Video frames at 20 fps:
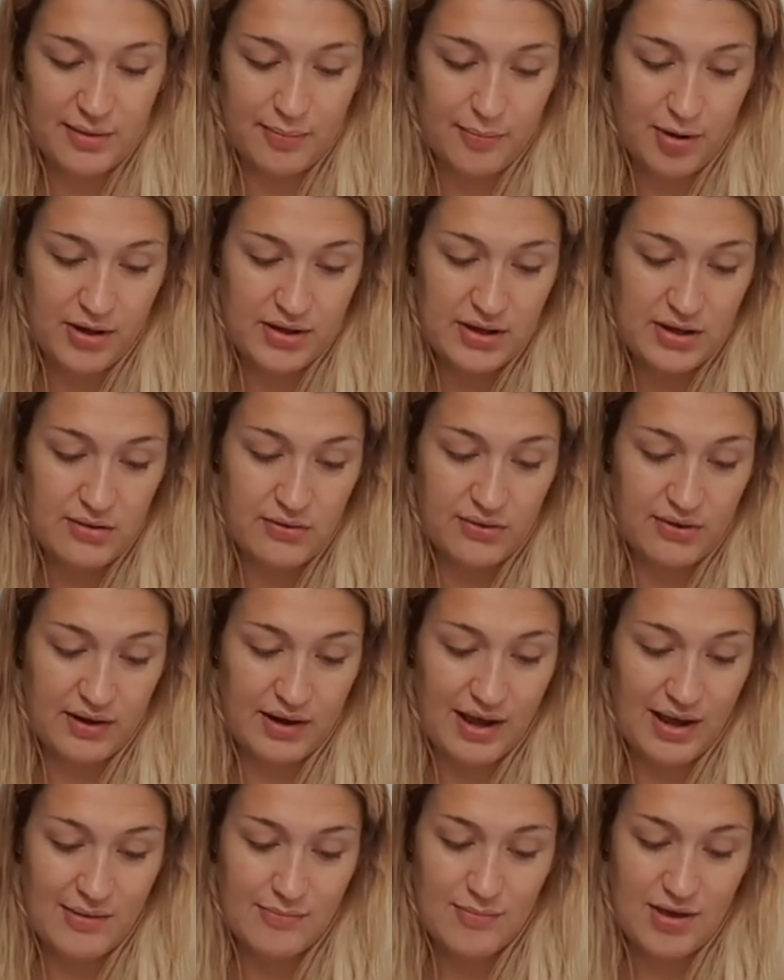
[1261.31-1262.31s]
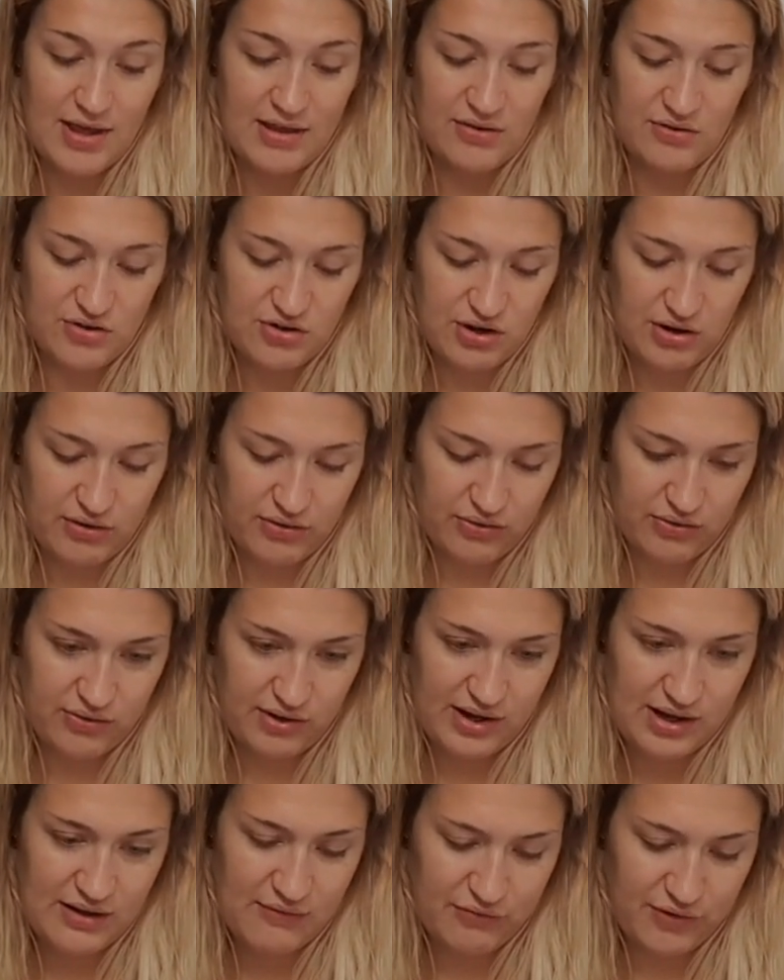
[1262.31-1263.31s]
my username is just
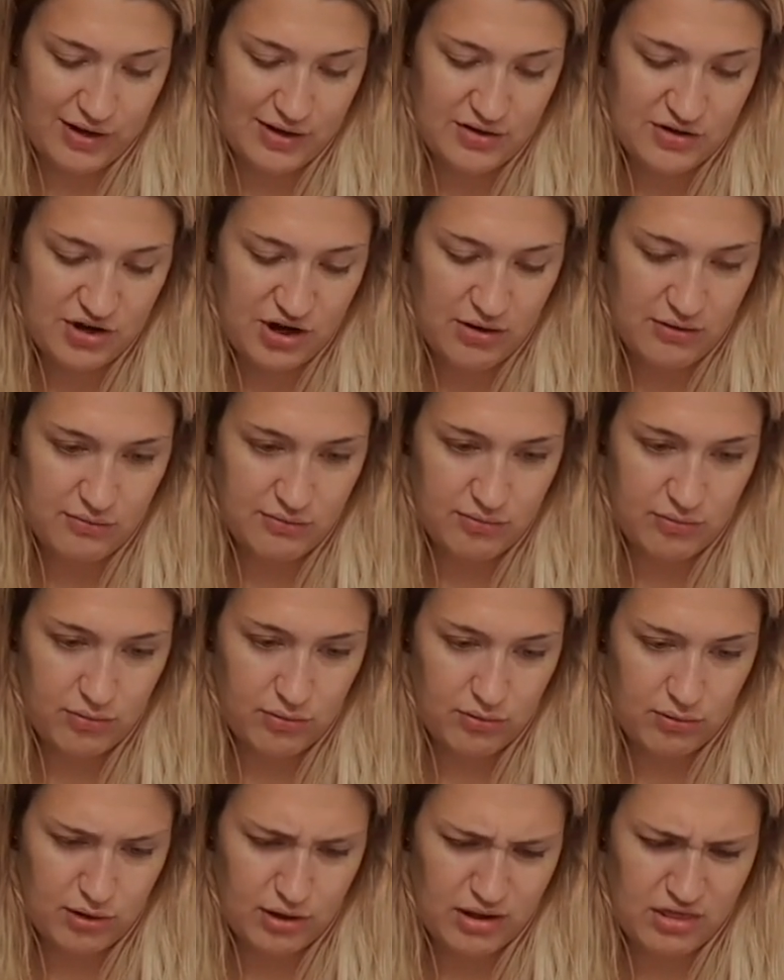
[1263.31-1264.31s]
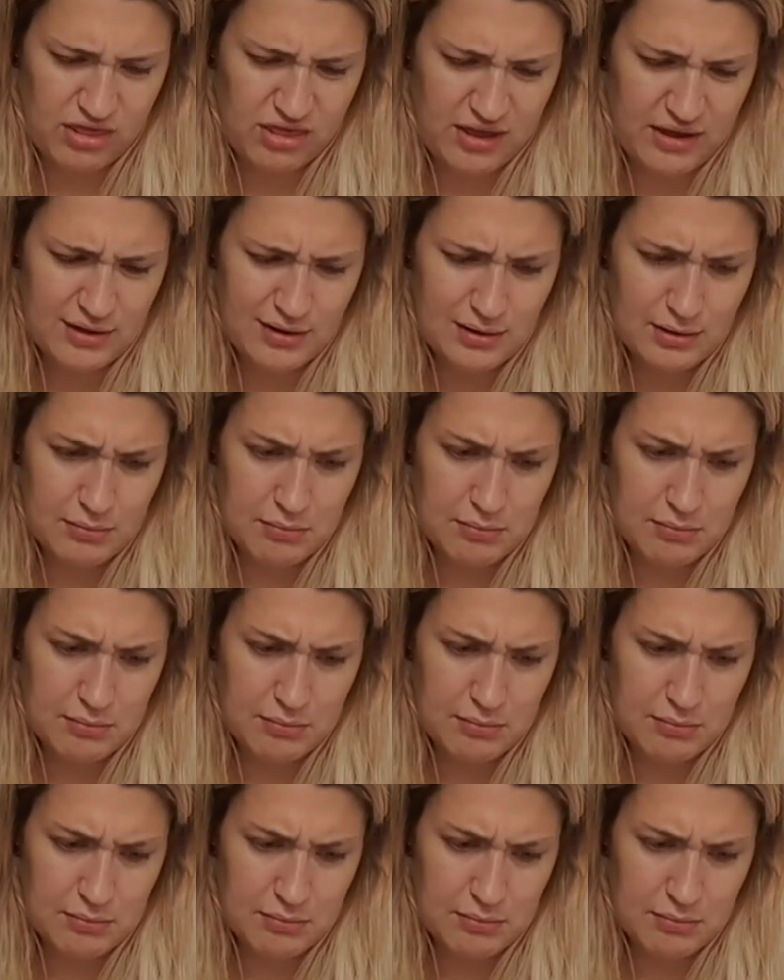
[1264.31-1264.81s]
Evelyn Jones, I think.